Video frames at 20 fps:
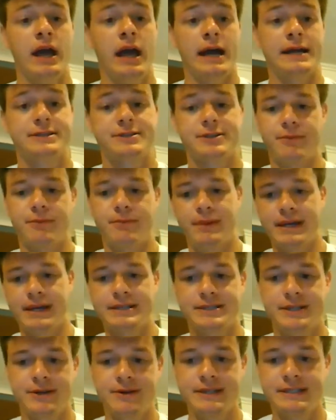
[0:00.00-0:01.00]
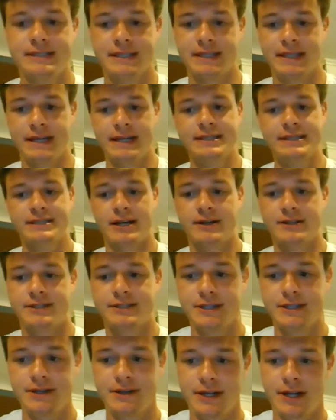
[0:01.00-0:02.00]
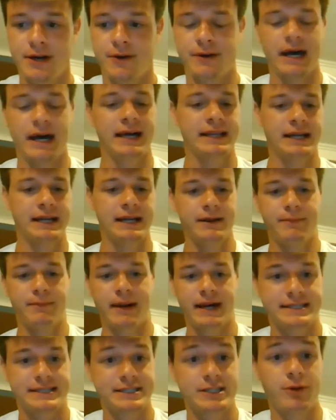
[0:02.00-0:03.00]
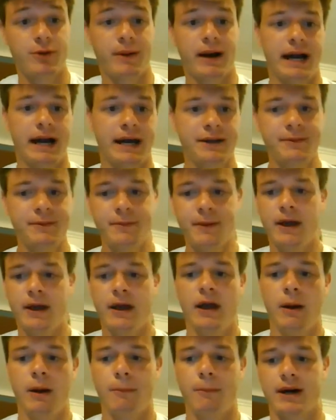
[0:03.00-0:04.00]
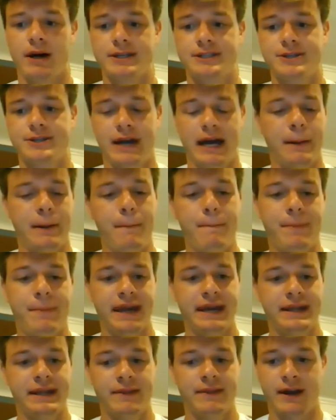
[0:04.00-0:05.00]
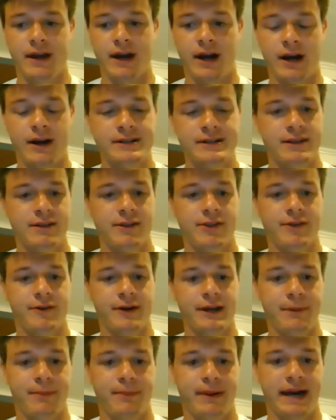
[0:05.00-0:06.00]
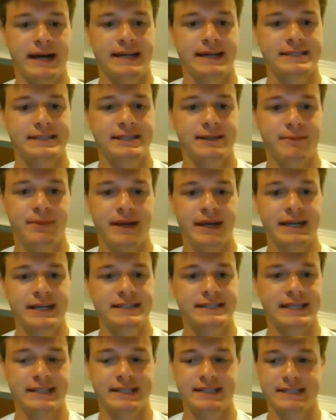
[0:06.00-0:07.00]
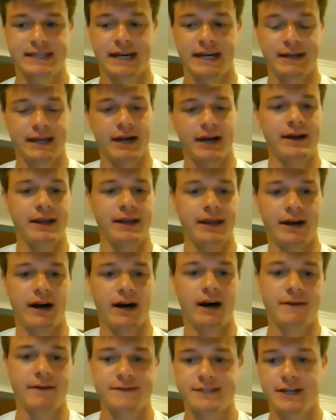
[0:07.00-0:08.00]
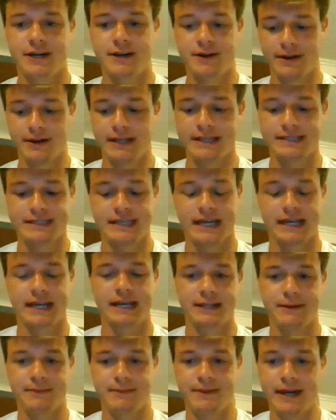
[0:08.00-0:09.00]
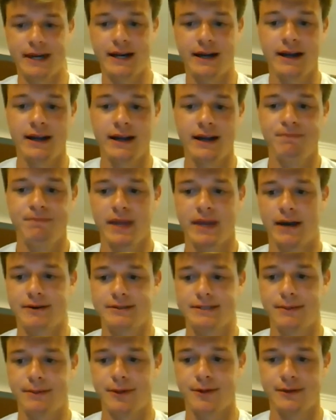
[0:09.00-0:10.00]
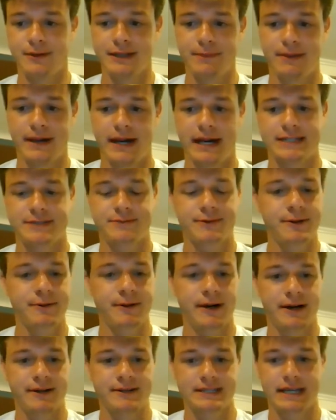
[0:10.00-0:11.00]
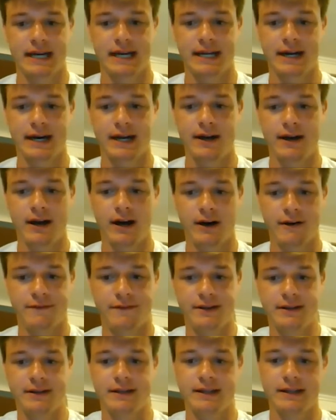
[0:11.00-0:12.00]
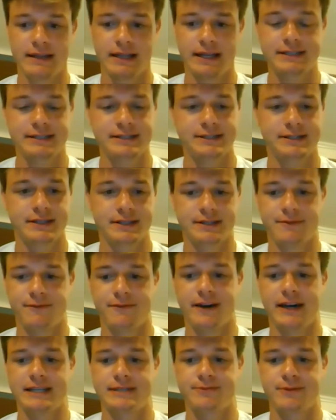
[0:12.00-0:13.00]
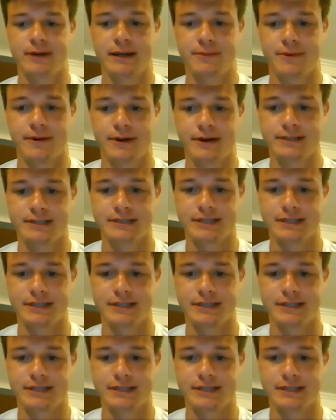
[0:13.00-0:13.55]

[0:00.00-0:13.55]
And so the bigs' duties in this are to not let any passes go behind them, but also kind of bait the guards into throwing a pass to the bigs and just kind of cutting it off. So in the second clip there, I was able to read the pass really well and just kind of cut it off, and it led to some fast break points.